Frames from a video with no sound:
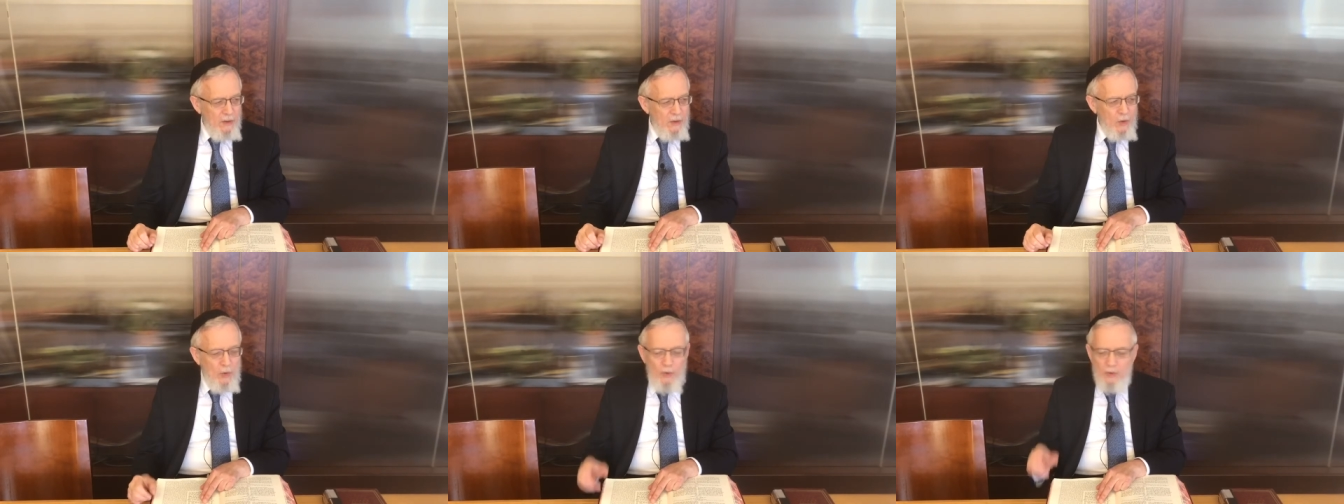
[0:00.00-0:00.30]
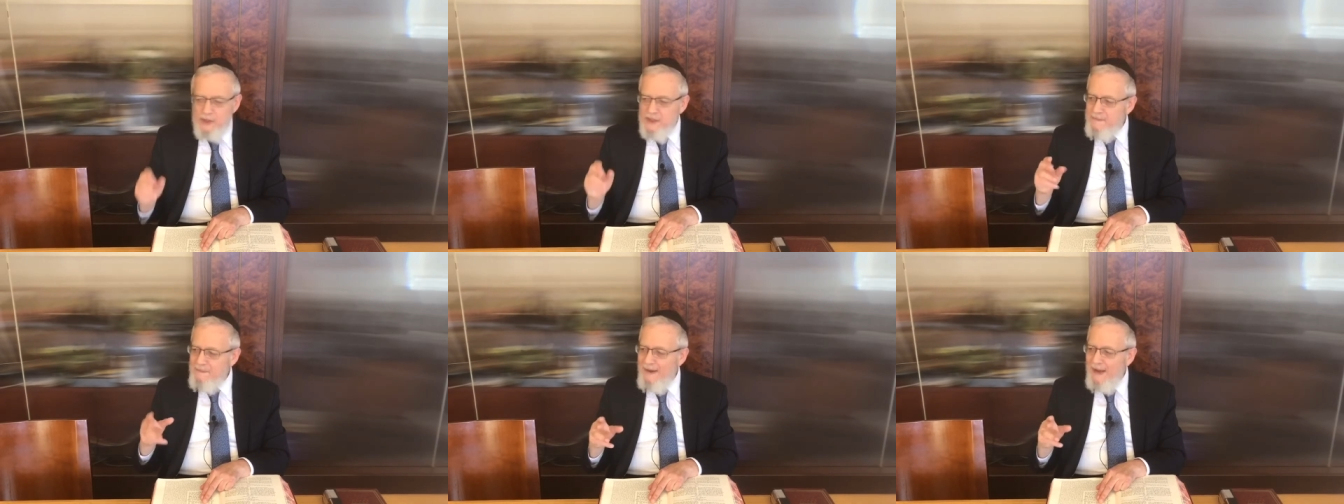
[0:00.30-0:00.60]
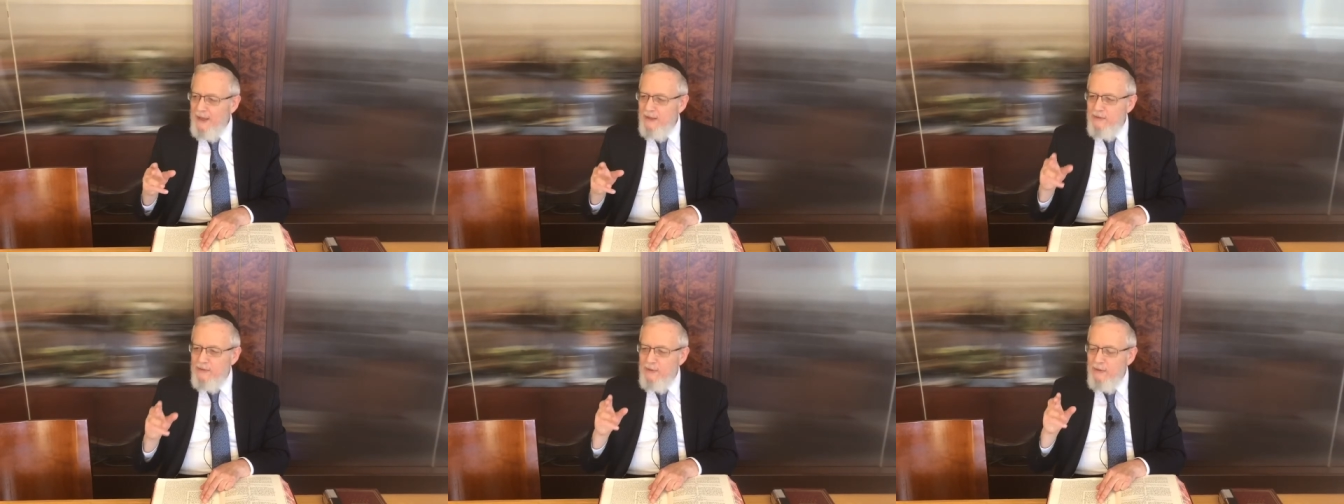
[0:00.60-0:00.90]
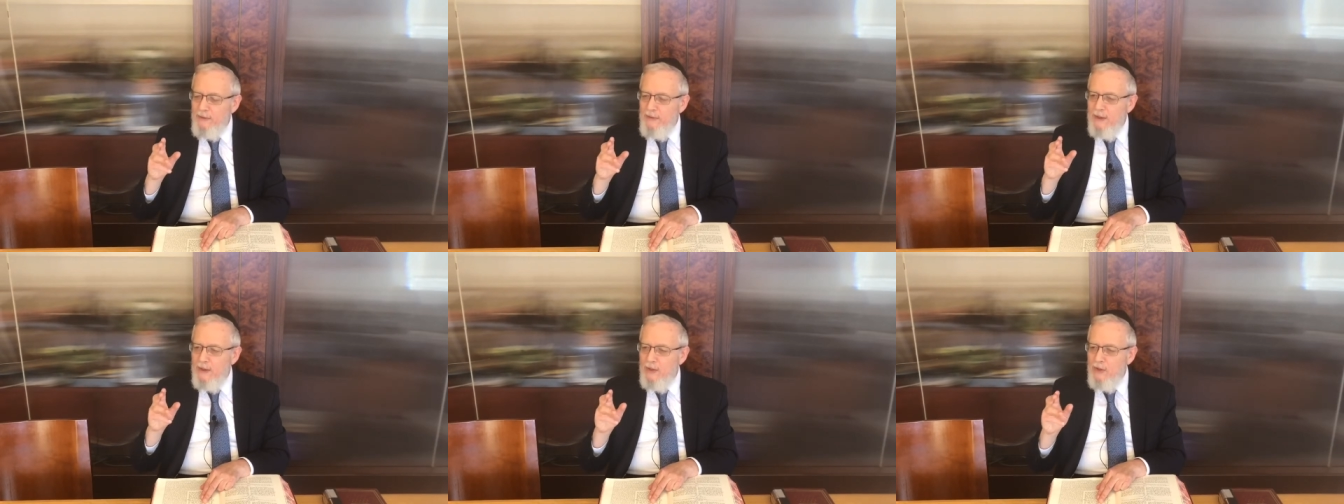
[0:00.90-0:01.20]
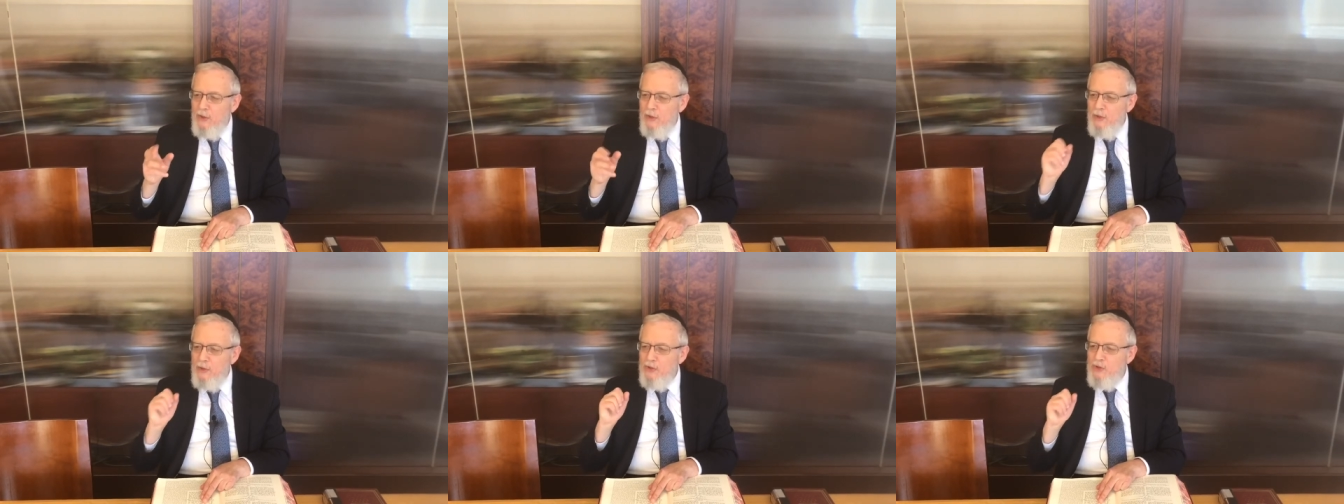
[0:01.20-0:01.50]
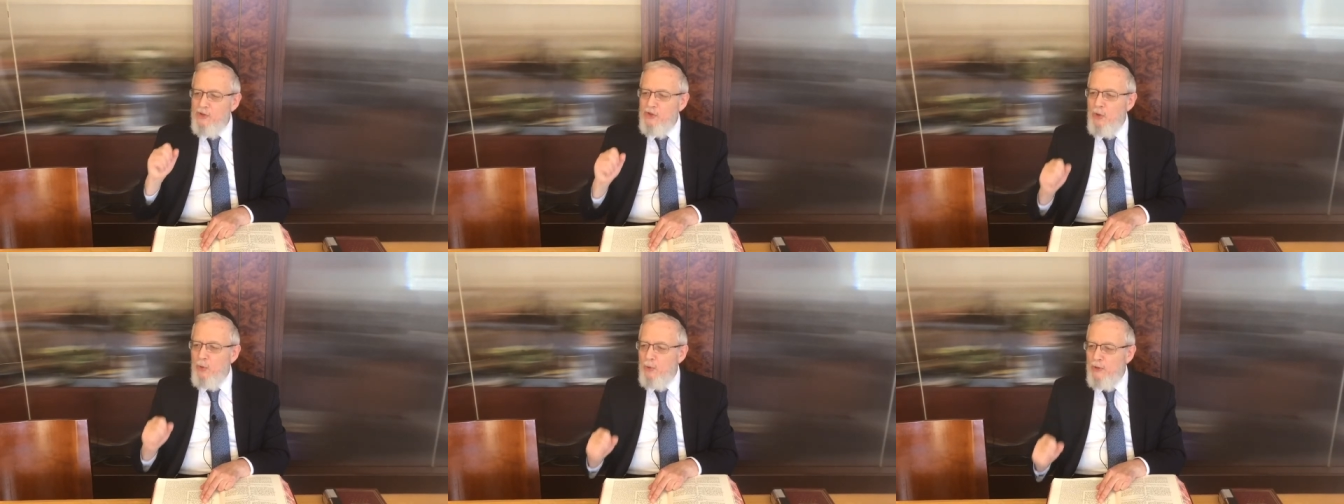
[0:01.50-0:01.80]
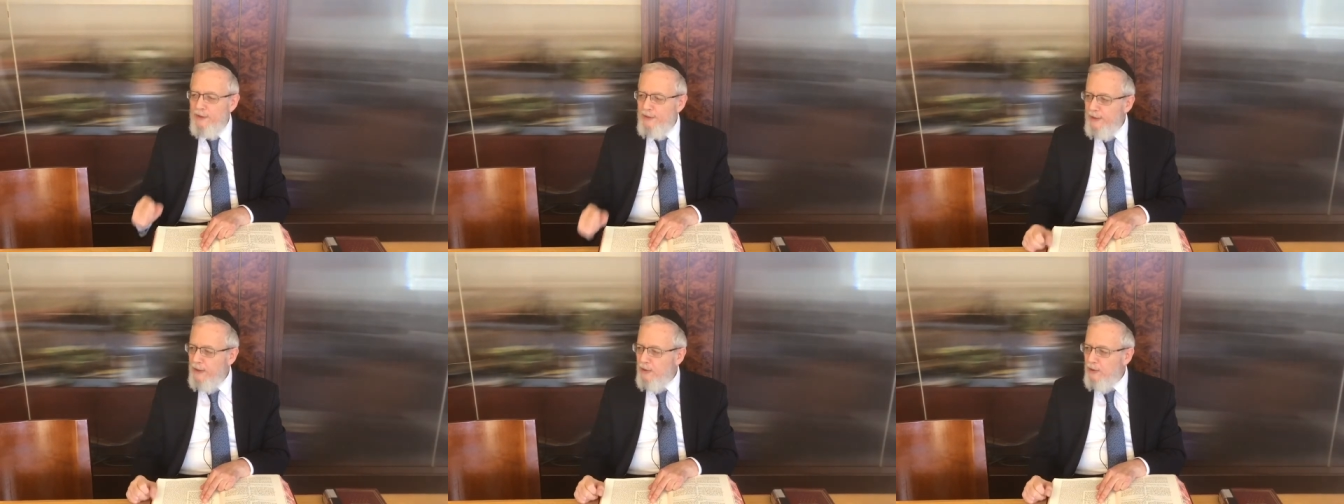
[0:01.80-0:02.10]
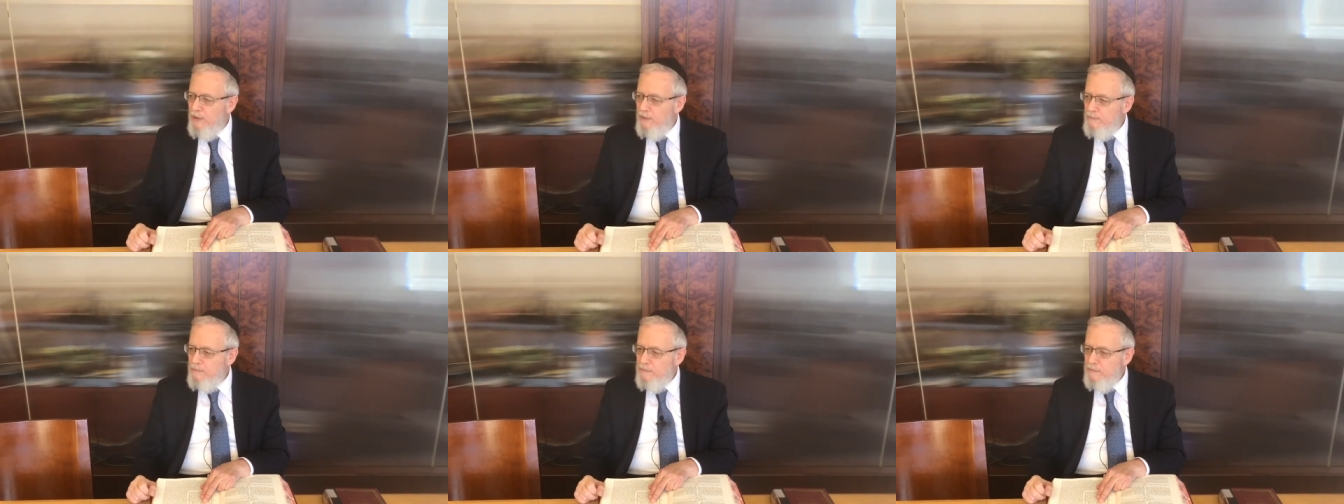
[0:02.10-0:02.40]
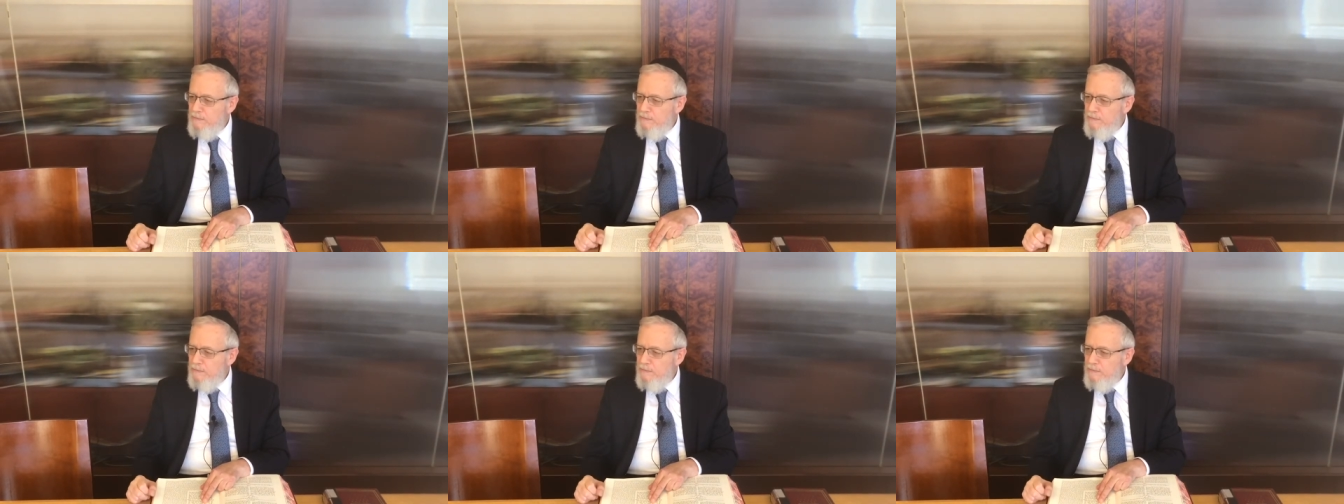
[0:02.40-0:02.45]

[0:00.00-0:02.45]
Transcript: correspond to the solar year.